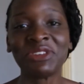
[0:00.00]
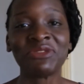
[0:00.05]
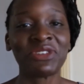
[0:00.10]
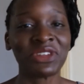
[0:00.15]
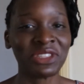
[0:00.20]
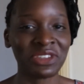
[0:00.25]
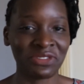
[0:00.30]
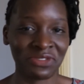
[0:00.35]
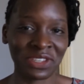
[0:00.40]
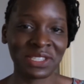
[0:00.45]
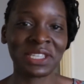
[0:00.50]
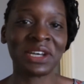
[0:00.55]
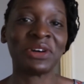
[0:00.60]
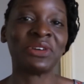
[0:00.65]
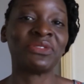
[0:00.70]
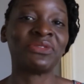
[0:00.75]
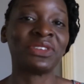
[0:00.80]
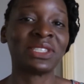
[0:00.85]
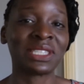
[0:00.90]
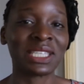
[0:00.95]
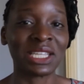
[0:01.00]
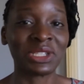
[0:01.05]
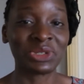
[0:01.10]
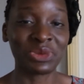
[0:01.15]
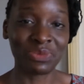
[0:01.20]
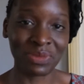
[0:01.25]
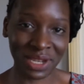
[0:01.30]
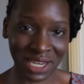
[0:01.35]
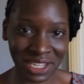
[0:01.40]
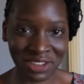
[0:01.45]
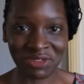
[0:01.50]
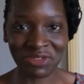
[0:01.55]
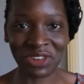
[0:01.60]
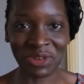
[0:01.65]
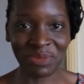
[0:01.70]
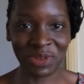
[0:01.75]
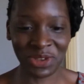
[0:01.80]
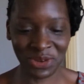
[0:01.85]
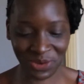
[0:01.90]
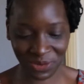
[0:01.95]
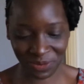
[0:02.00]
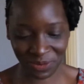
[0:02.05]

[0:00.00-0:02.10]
for the visa officer to believe from you?